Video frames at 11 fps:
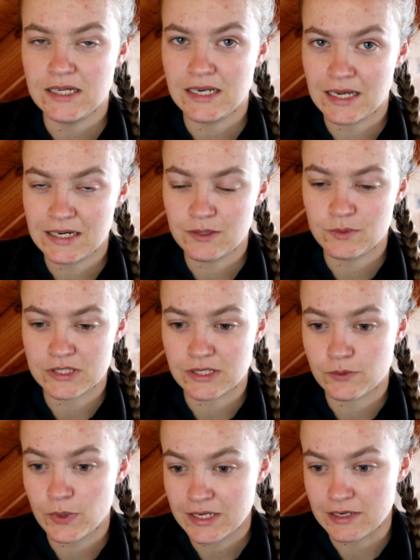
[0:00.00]
Lila was a
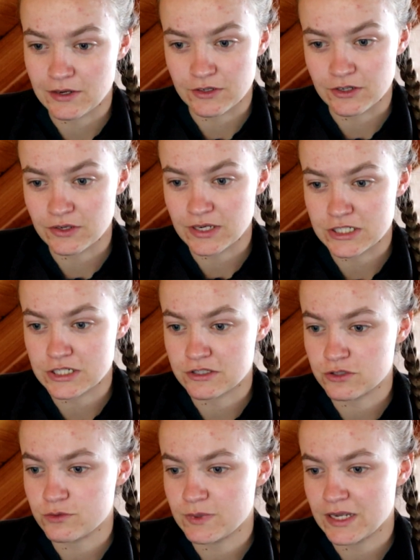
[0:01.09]
quick learner, and she
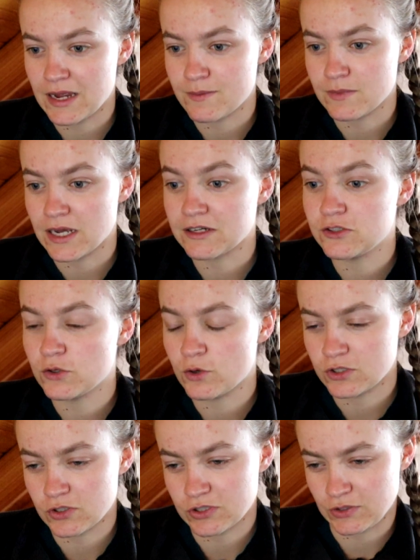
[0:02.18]
soon became like a
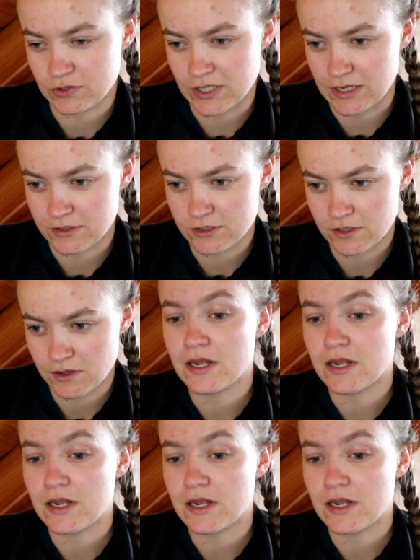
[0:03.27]
daughter to Sage.